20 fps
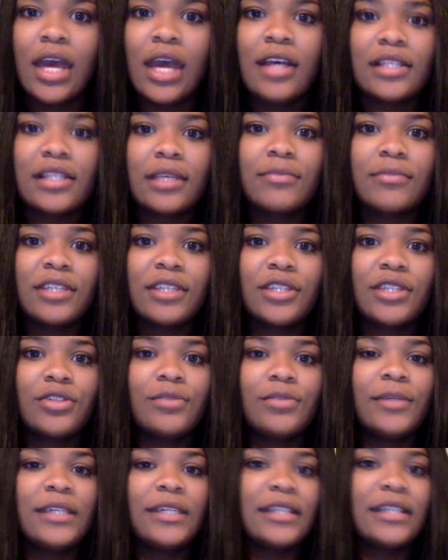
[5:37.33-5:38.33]
something
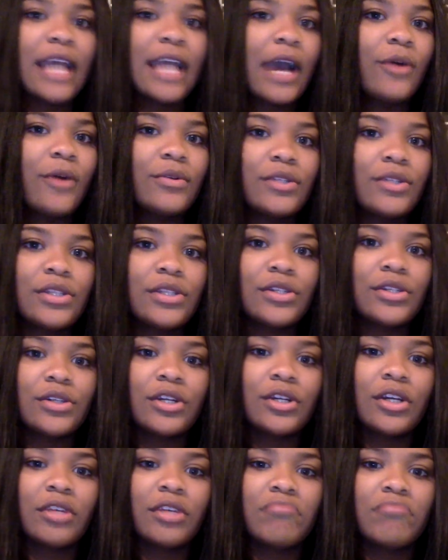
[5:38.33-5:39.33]
to be announced
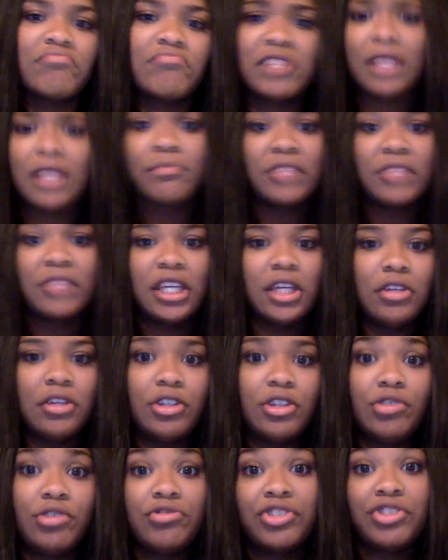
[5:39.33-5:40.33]
or something
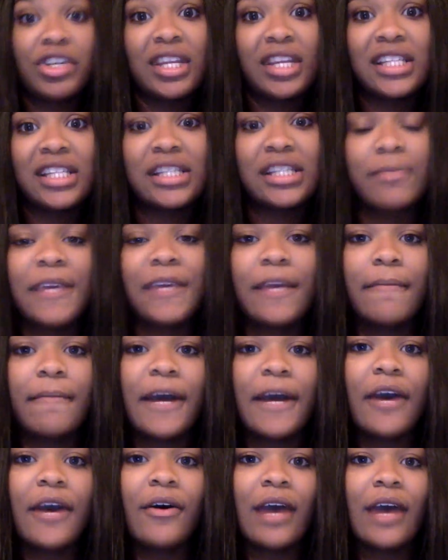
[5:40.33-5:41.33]
you shouldn't speak
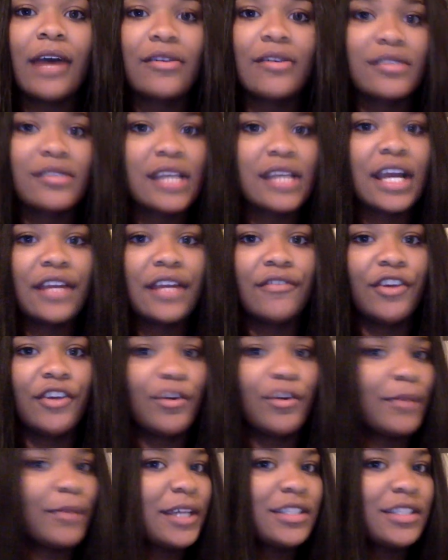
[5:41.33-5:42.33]
about outside of your
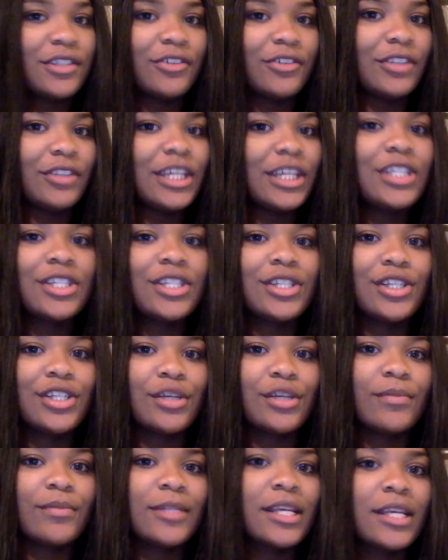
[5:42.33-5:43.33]
romantic
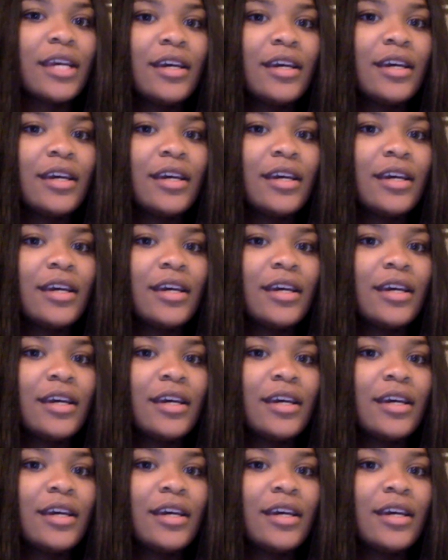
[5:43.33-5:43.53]
relationships,